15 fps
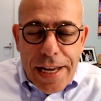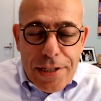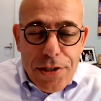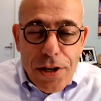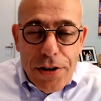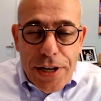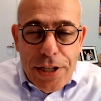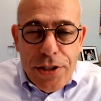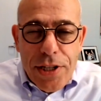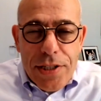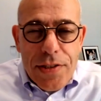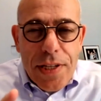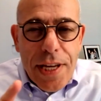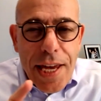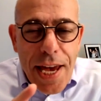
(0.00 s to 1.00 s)
Sorry,
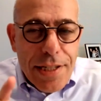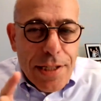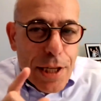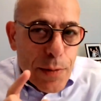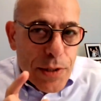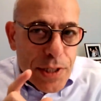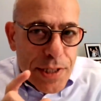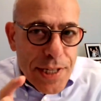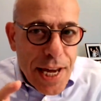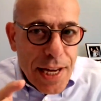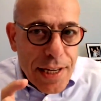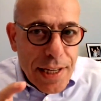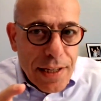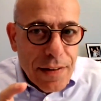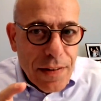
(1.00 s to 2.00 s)
just in case there was a
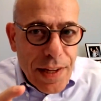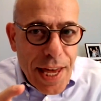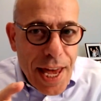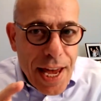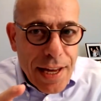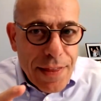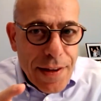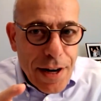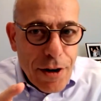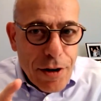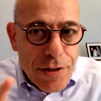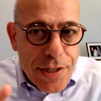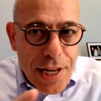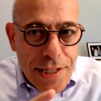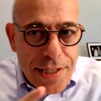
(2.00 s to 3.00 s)
technical lag there,
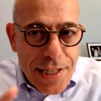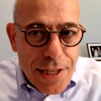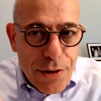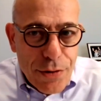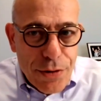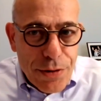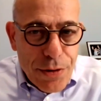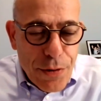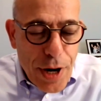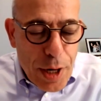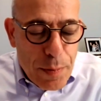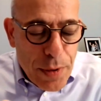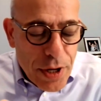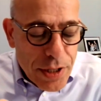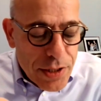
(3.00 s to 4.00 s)
because I see the
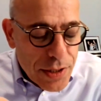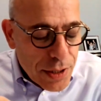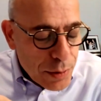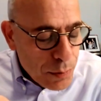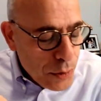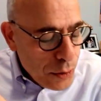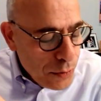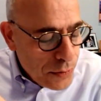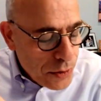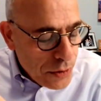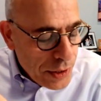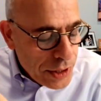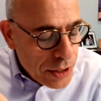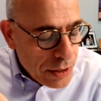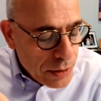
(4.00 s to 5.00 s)
red box didn't move
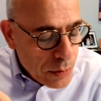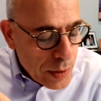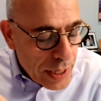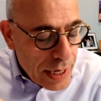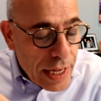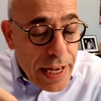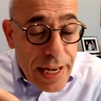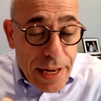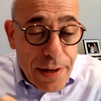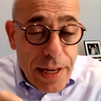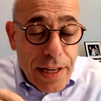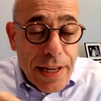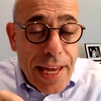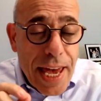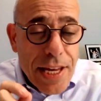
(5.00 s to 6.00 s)
to Richard.
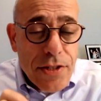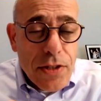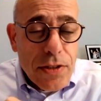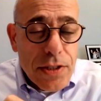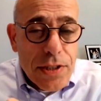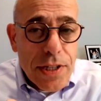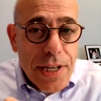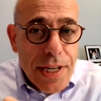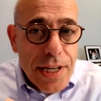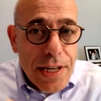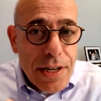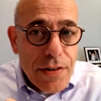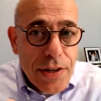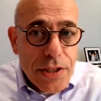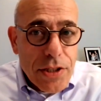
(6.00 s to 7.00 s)
In case you didn't
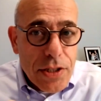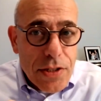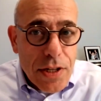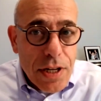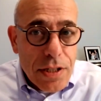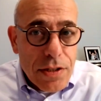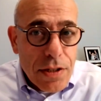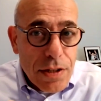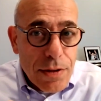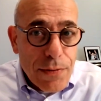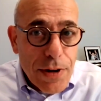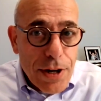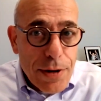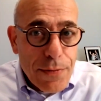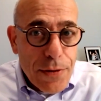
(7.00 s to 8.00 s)
hear Richard's answer in the
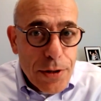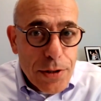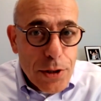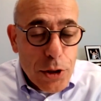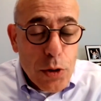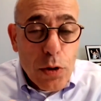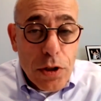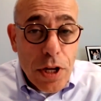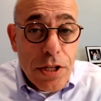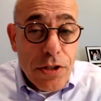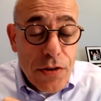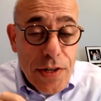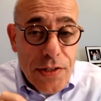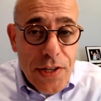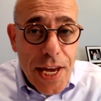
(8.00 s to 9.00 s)
very first, the short
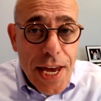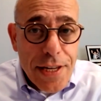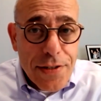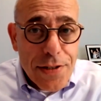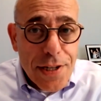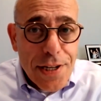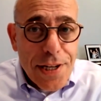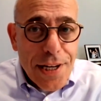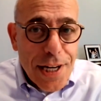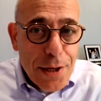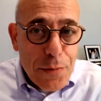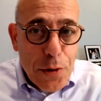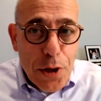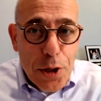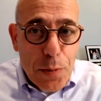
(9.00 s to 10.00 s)
answer is yes.
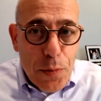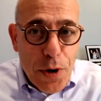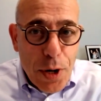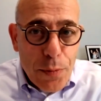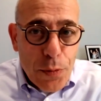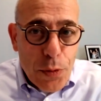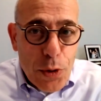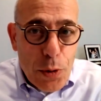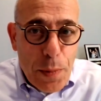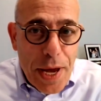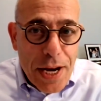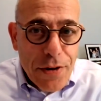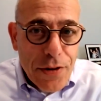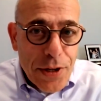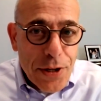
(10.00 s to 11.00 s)
And if you've got a problem with your
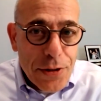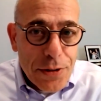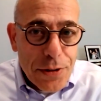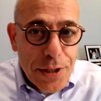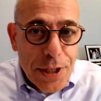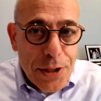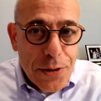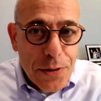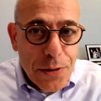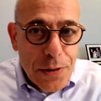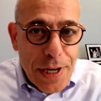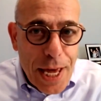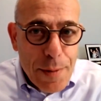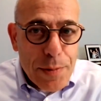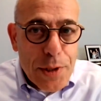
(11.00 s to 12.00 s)
battery in
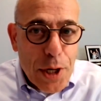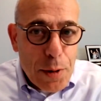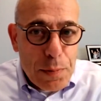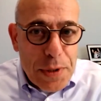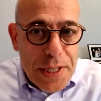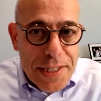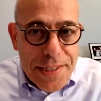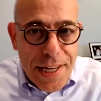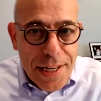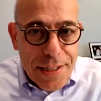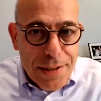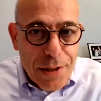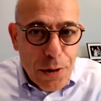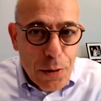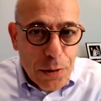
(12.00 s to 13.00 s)
your laptop, please
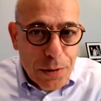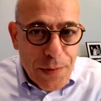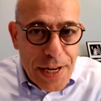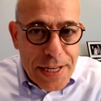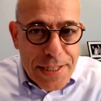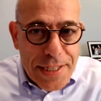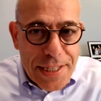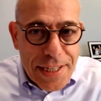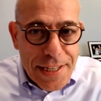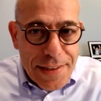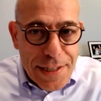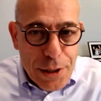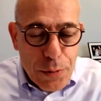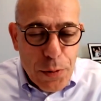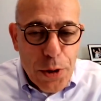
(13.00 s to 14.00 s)
get hold of IT
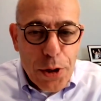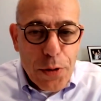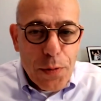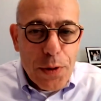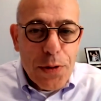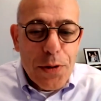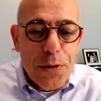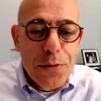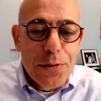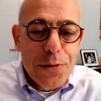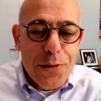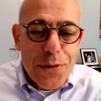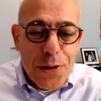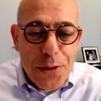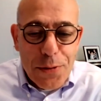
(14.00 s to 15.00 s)
and they'll work with you
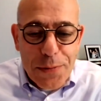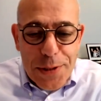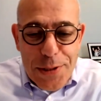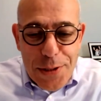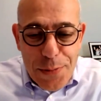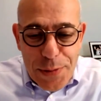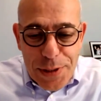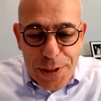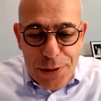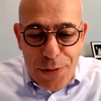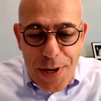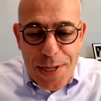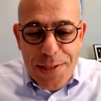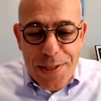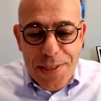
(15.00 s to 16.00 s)
to solve it. So we'll
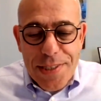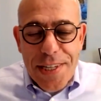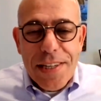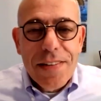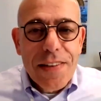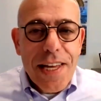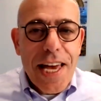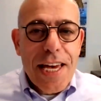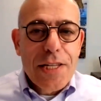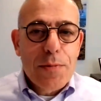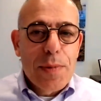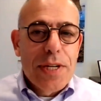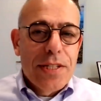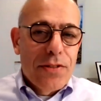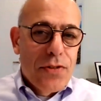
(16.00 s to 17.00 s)
address the single
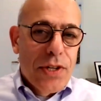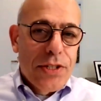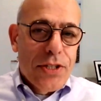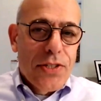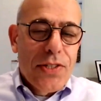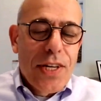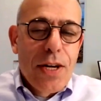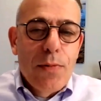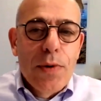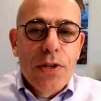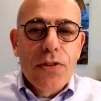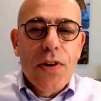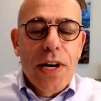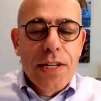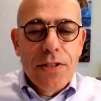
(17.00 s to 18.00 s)
case, but as Richard said, we're
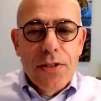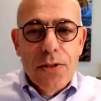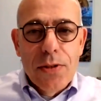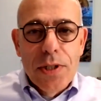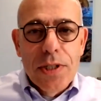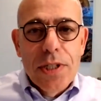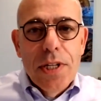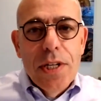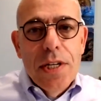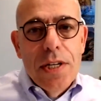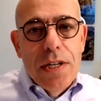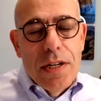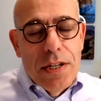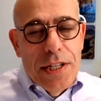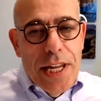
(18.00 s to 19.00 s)
trying to do it
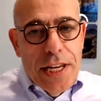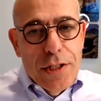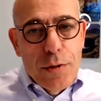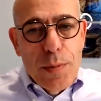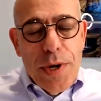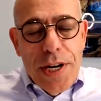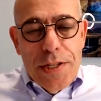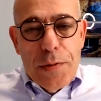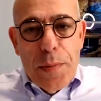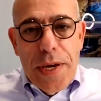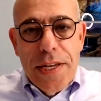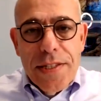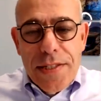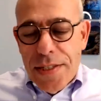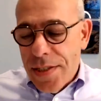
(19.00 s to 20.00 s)
on an enterprise
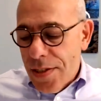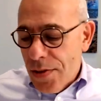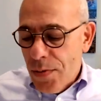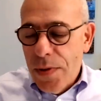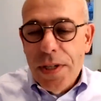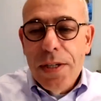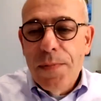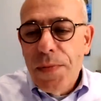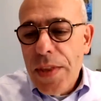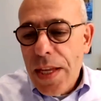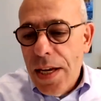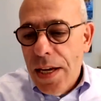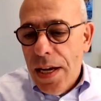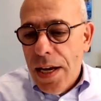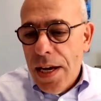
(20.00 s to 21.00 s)
basis as well.
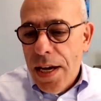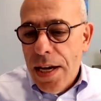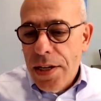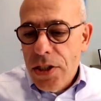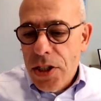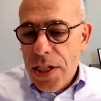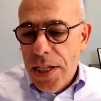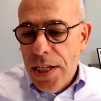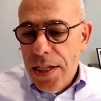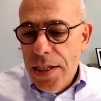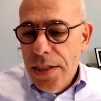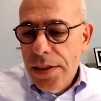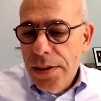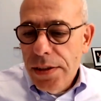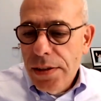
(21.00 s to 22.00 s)

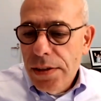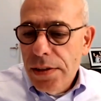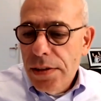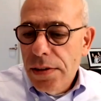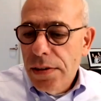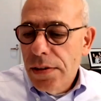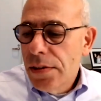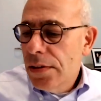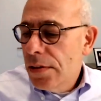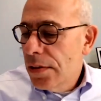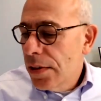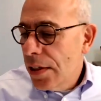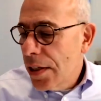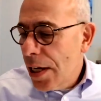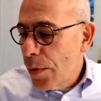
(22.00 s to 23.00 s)
Sheila,
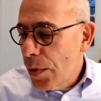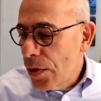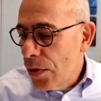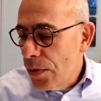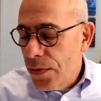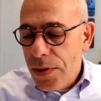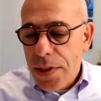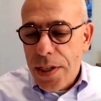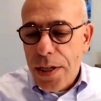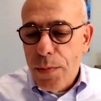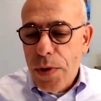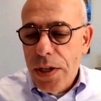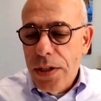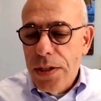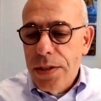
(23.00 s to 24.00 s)
how are we doing for time?
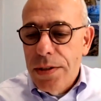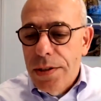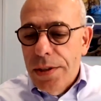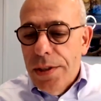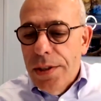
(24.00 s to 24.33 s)
We're good.